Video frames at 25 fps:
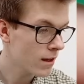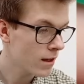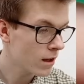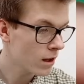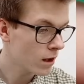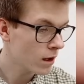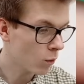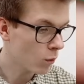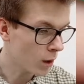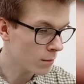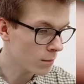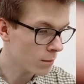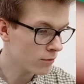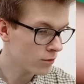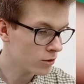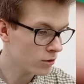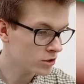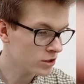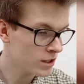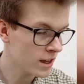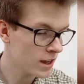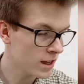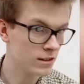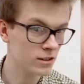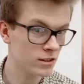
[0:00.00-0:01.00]
1 before
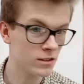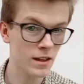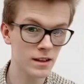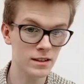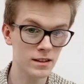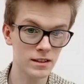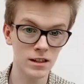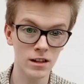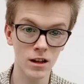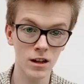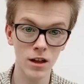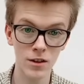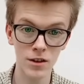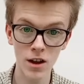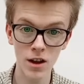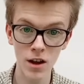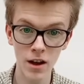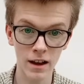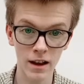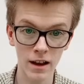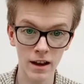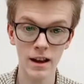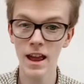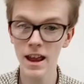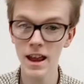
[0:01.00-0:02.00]
10, so that's another 9.
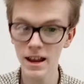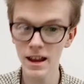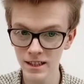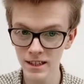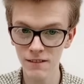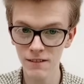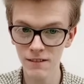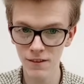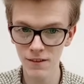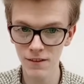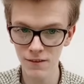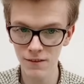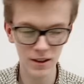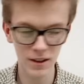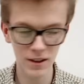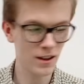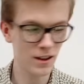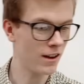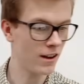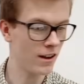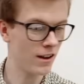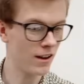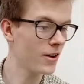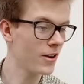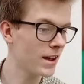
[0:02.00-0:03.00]
1859.
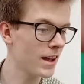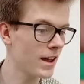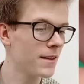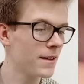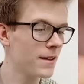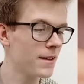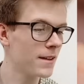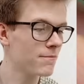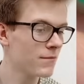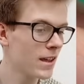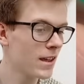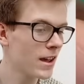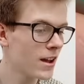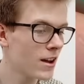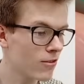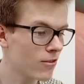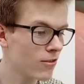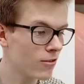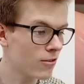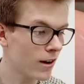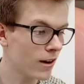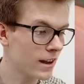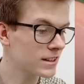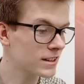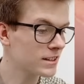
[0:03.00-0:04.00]
Okay, right,
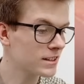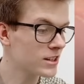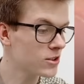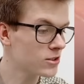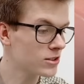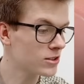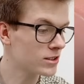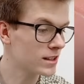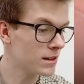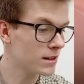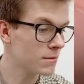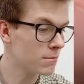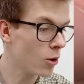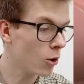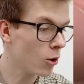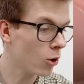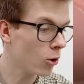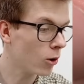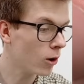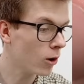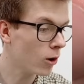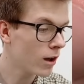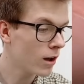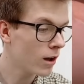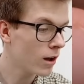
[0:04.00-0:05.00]
excuse the poor
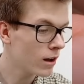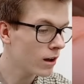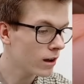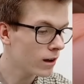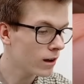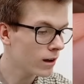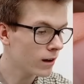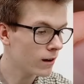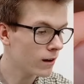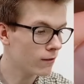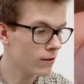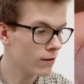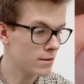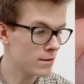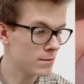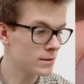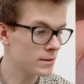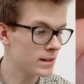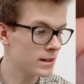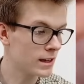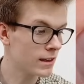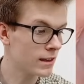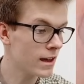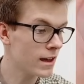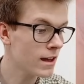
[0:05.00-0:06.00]
arithmetic
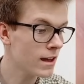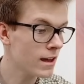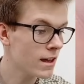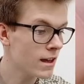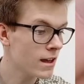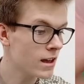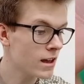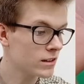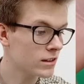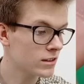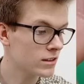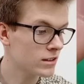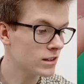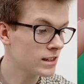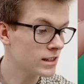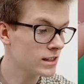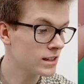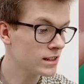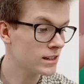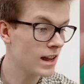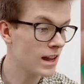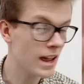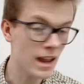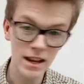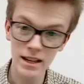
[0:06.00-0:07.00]
there. So this is an
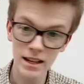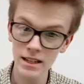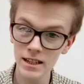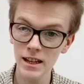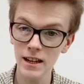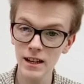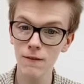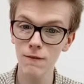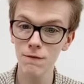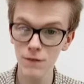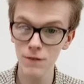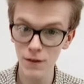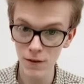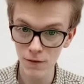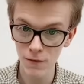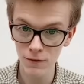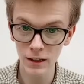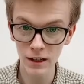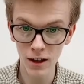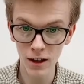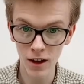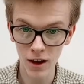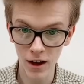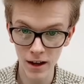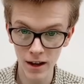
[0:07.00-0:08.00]

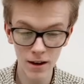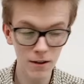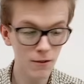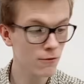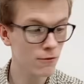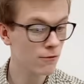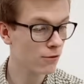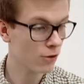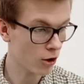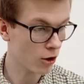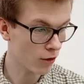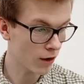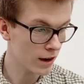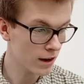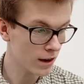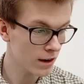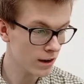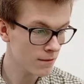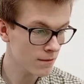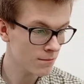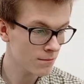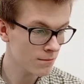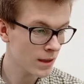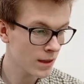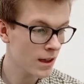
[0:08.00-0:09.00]
1859 florin,
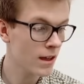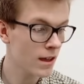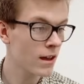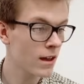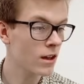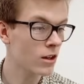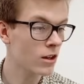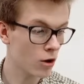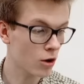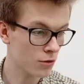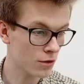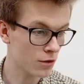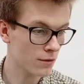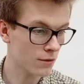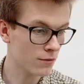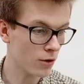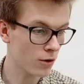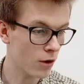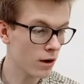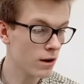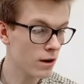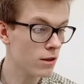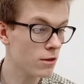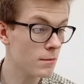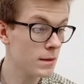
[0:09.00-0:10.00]
Gothic
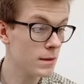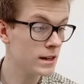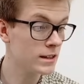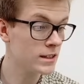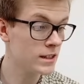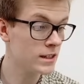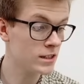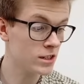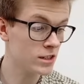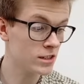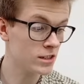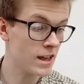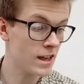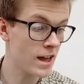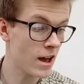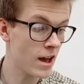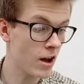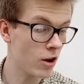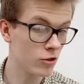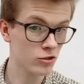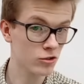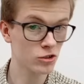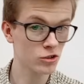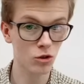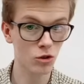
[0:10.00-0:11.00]
florin. The mintage is there
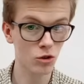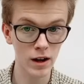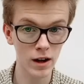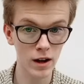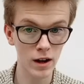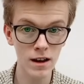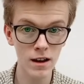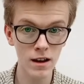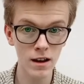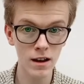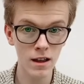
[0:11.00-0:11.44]
on screen,